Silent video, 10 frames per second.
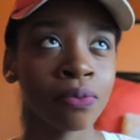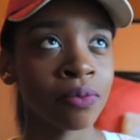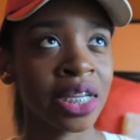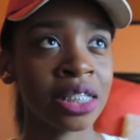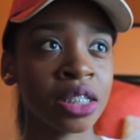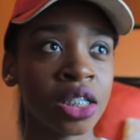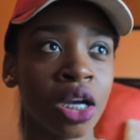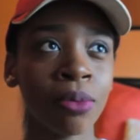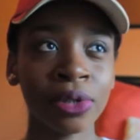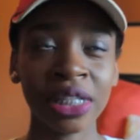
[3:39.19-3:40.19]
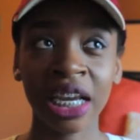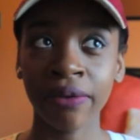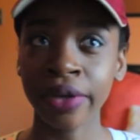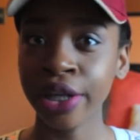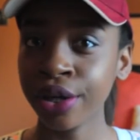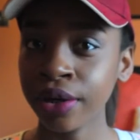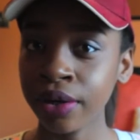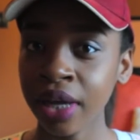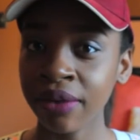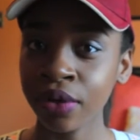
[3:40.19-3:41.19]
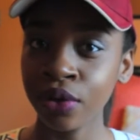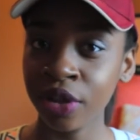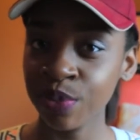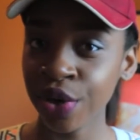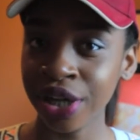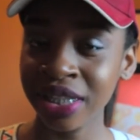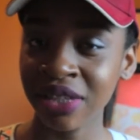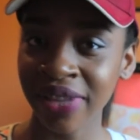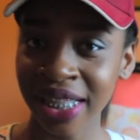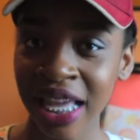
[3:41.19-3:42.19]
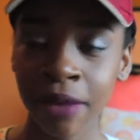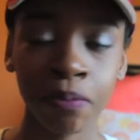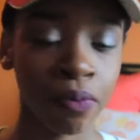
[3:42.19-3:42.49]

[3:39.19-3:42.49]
basically almost every year, have a New Year's party and stuff like that.